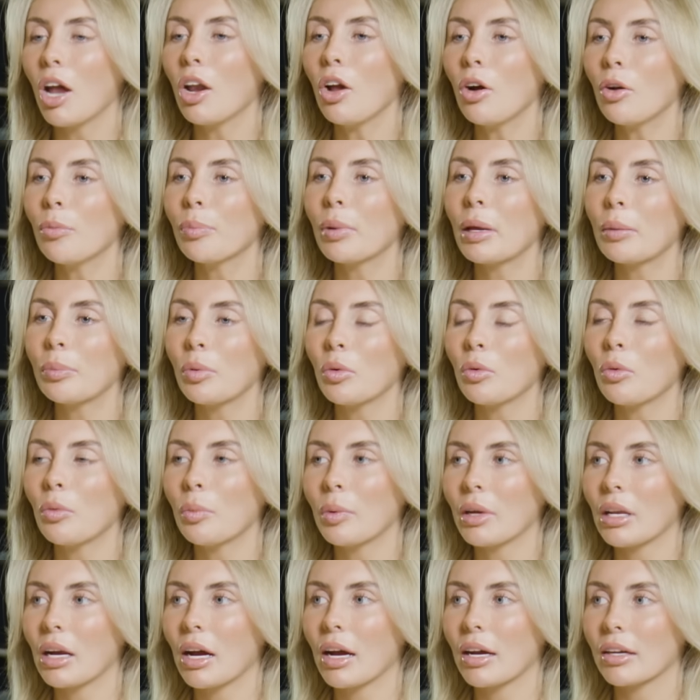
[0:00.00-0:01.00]
A lot of people will
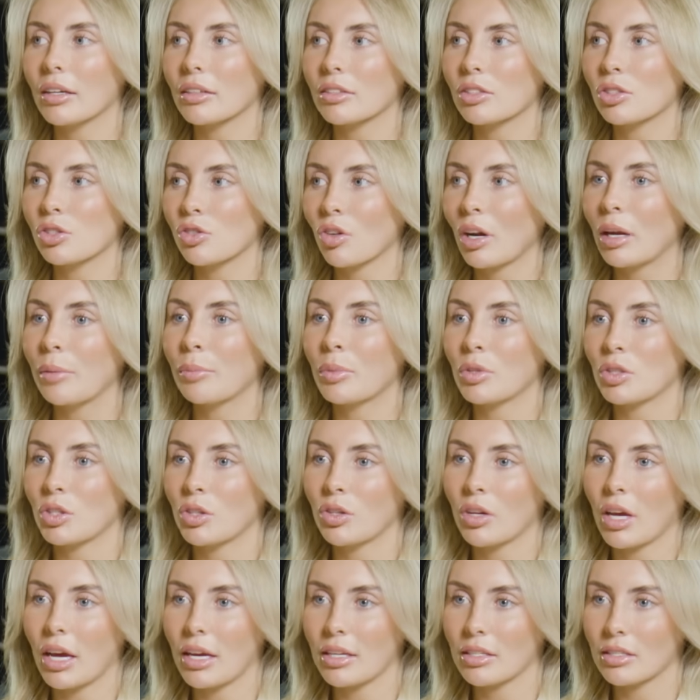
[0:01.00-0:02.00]
be like straight but
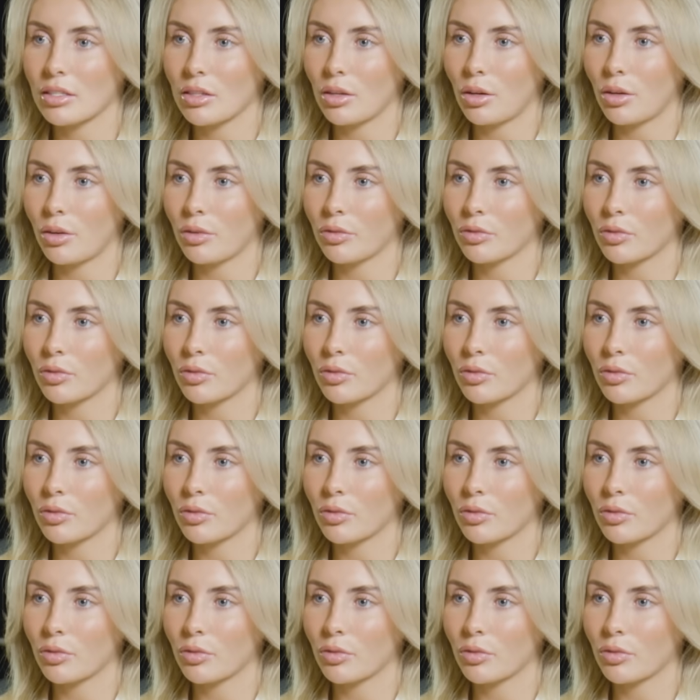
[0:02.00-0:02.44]
do gay stuff.